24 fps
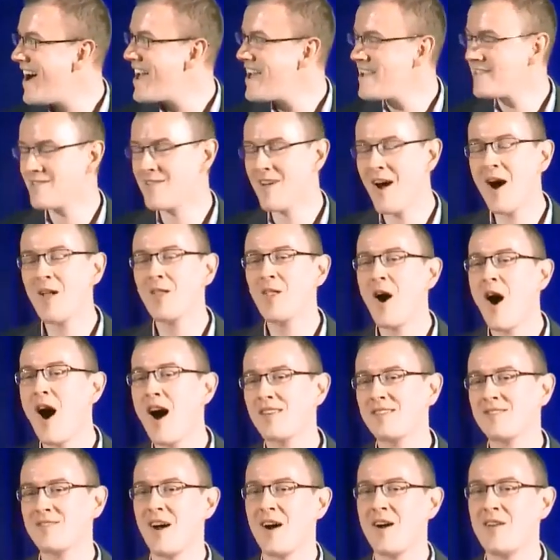It's not
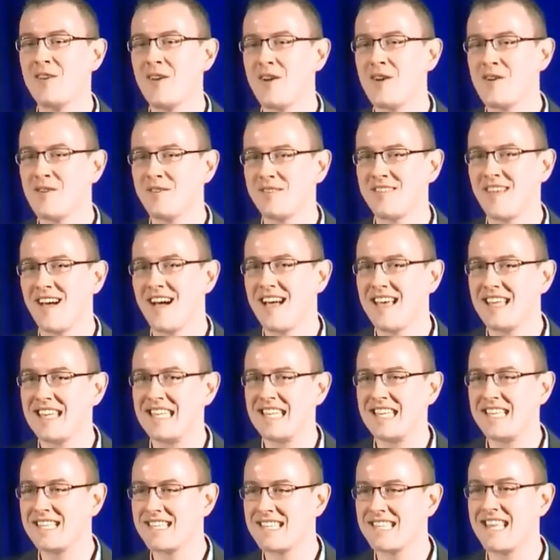lost on
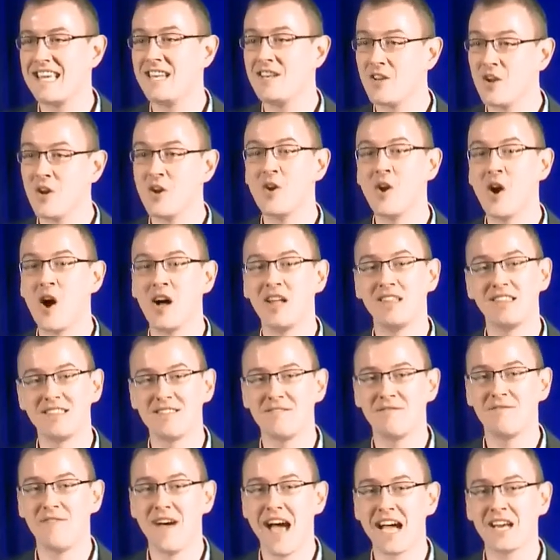neuroscientists that neurons,
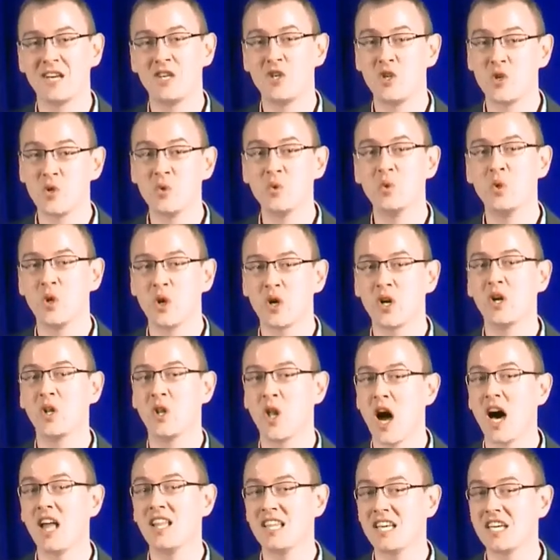in fact, do look a
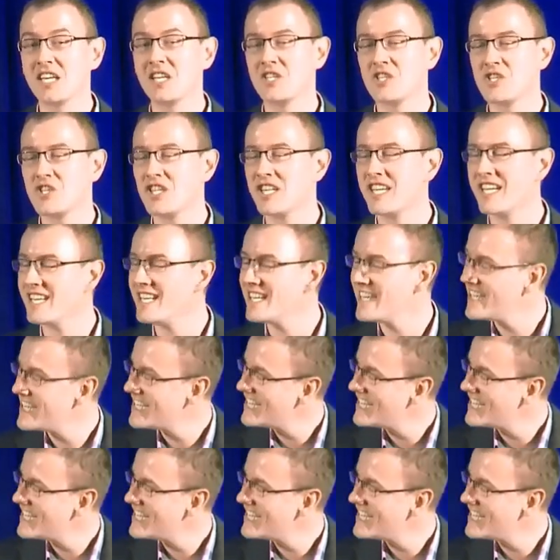lot like a tree.